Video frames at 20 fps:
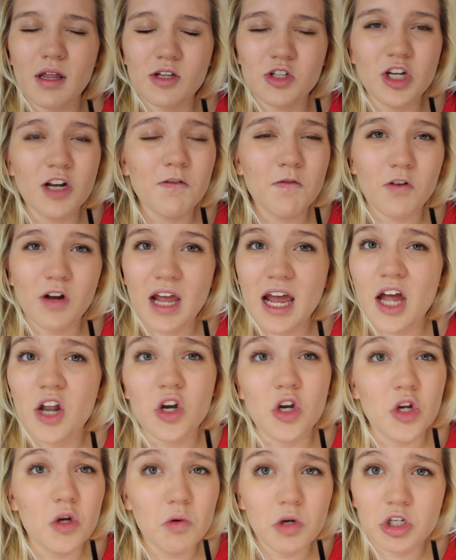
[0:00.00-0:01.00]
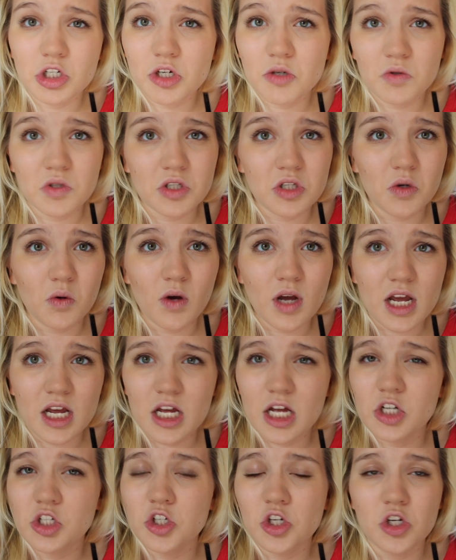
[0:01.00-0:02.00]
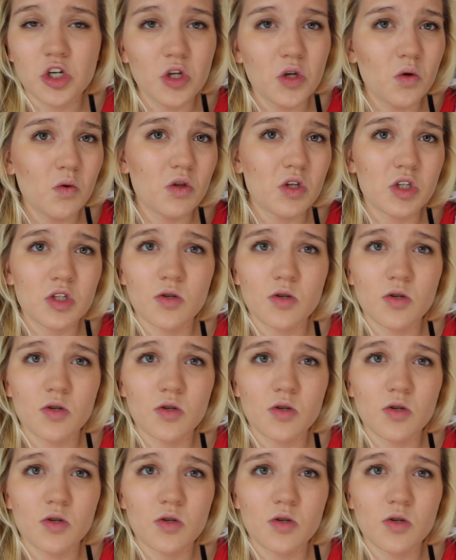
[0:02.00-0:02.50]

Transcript: Jennifer Kent knew what she was doing, and she knew the